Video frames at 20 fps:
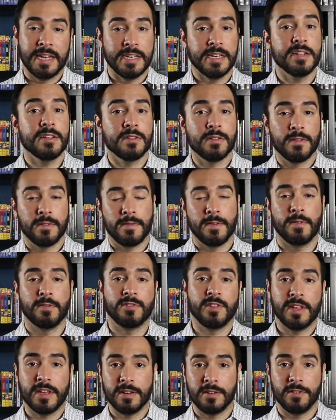And neither of those
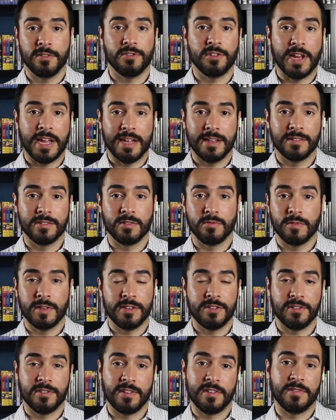theater chains
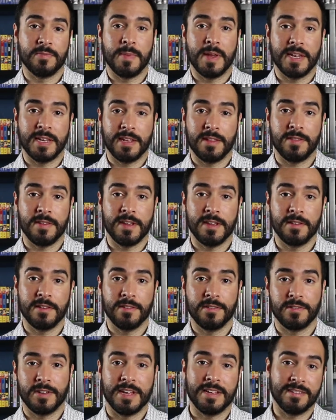reaches as many
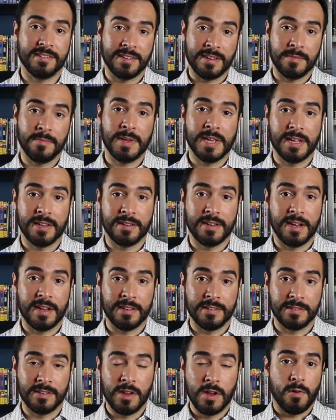theaters as Sinemia
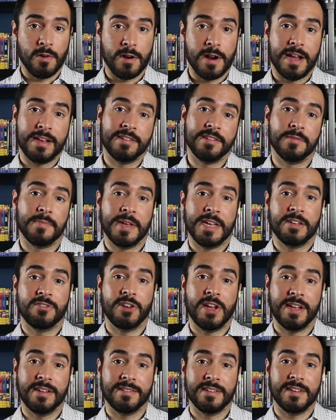does, or has as many
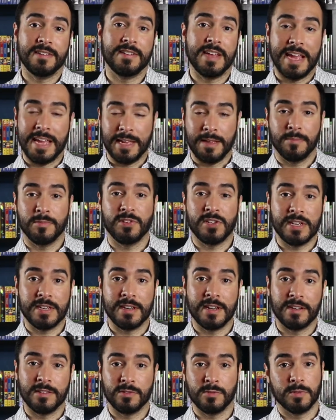chains as AMC
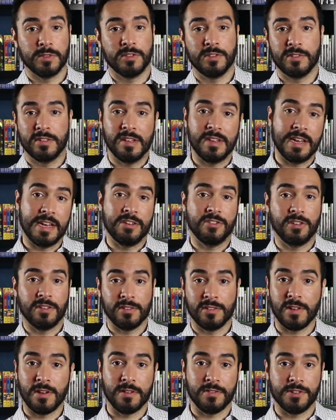does, which is the nation's
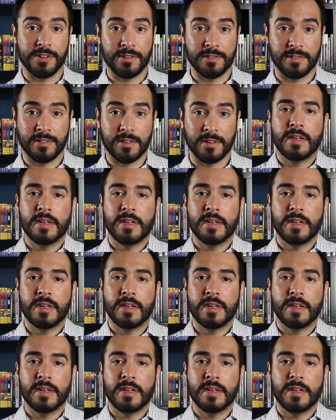largest.